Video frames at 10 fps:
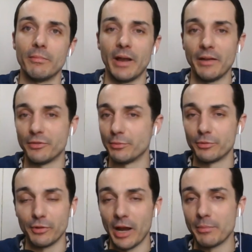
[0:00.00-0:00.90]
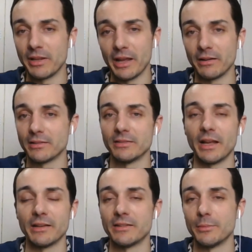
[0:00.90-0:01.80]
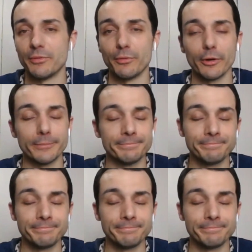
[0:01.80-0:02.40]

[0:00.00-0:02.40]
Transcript: have subscribed to the Analytics of Dynasty before,